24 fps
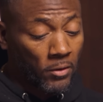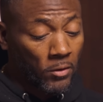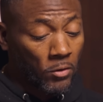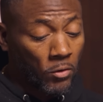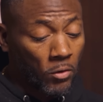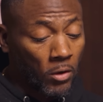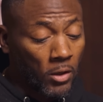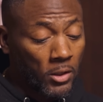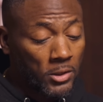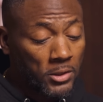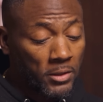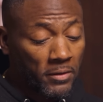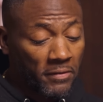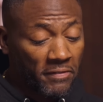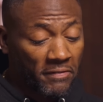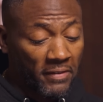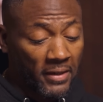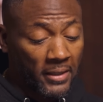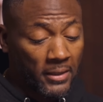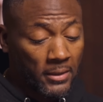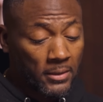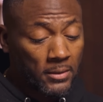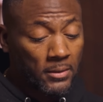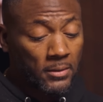across the
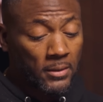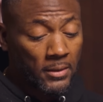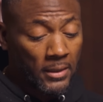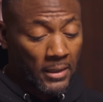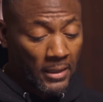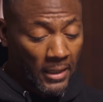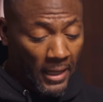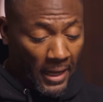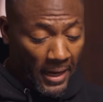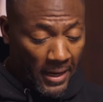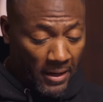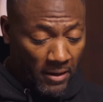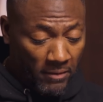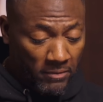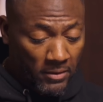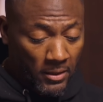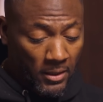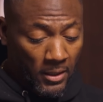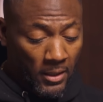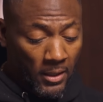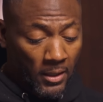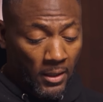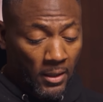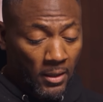face. He laughed.
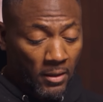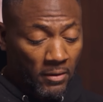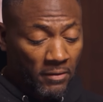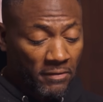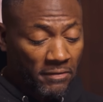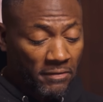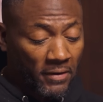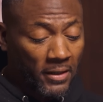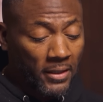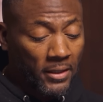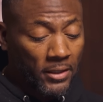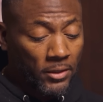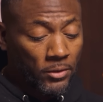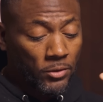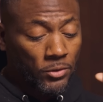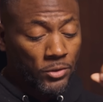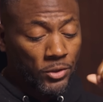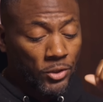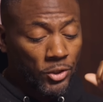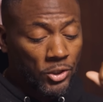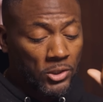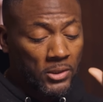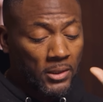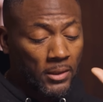Fuck you.
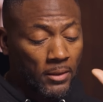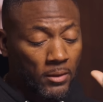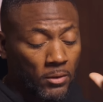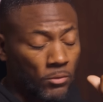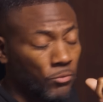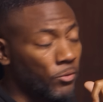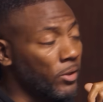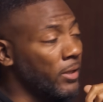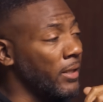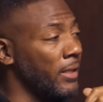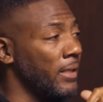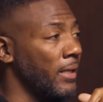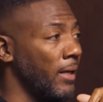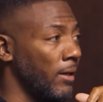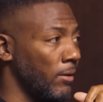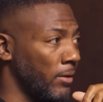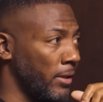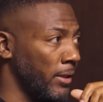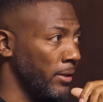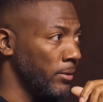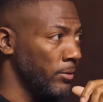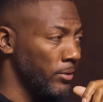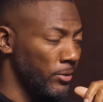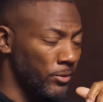You're still a rookie. I'll
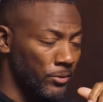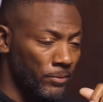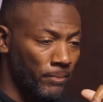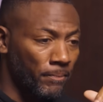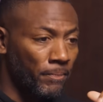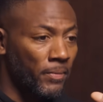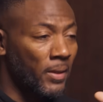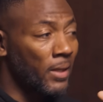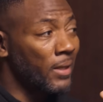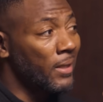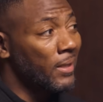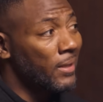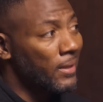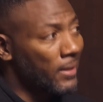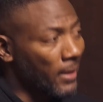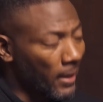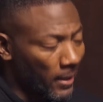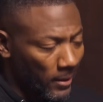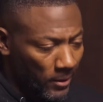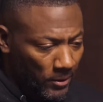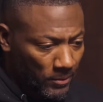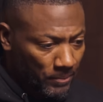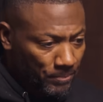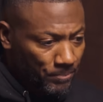kill you.
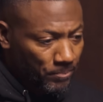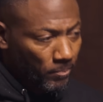Now,